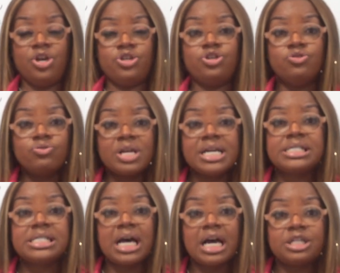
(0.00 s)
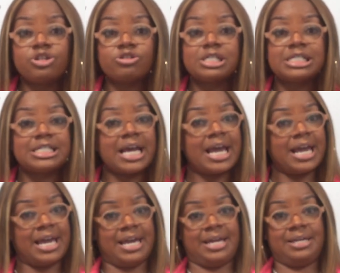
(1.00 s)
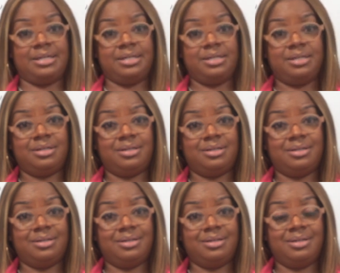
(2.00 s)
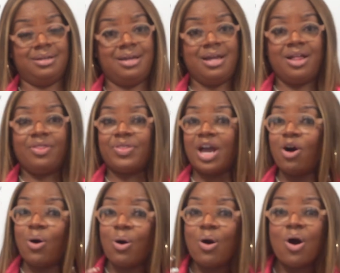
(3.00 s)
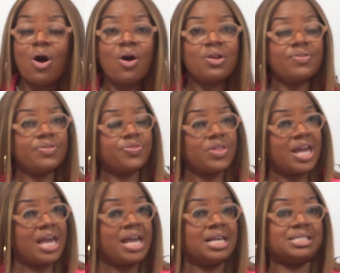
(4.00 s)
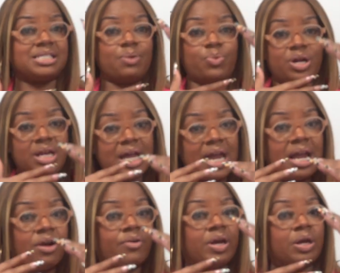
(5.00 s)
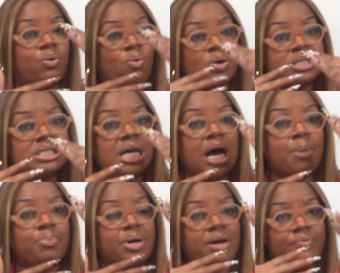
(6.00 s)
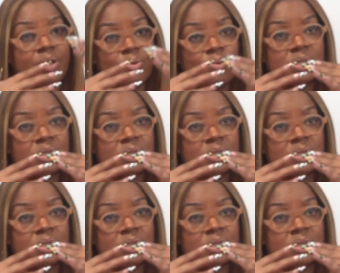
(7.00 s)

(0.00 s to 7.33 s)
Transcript: You need to understand that all of the things that we're layering on top of it,